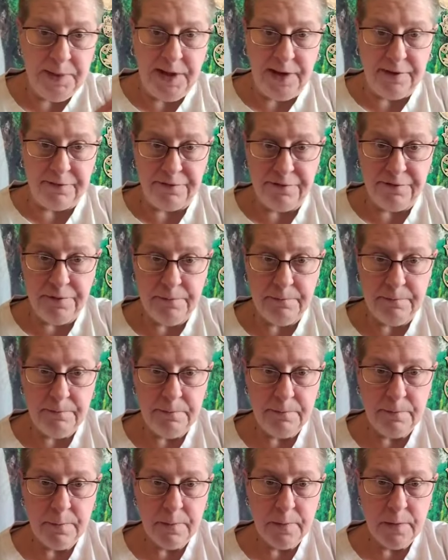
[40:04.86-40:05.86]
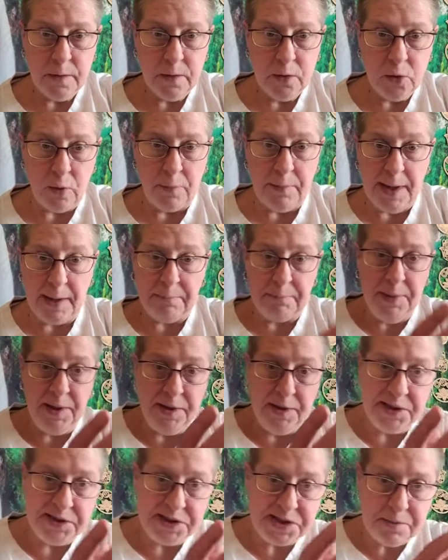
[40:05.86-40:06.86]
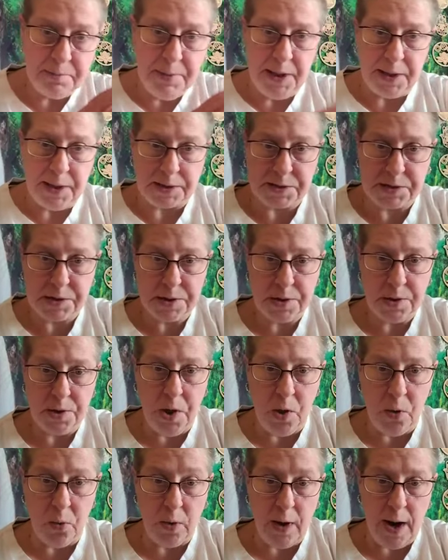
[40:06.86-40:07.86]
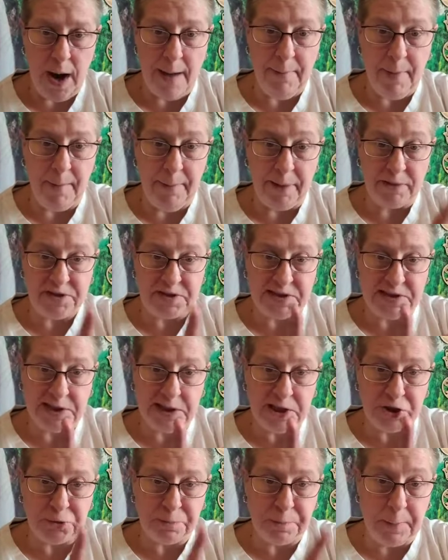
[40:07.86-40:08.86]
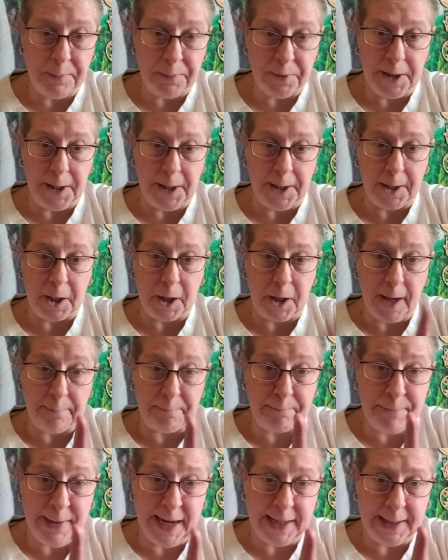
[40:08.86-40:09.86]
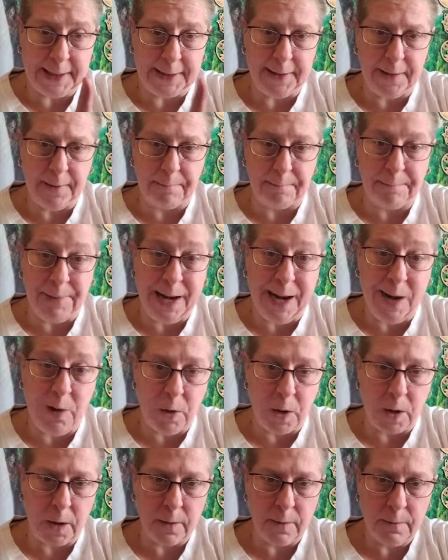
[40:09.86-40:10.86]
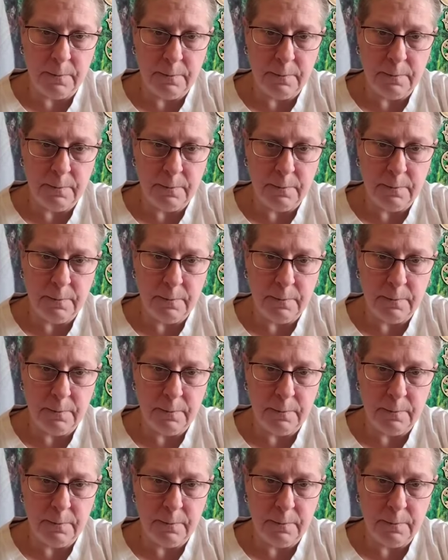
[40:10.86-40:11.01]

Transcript: life or make millions of bucks. No, I'm about to teach people how to get back in their power.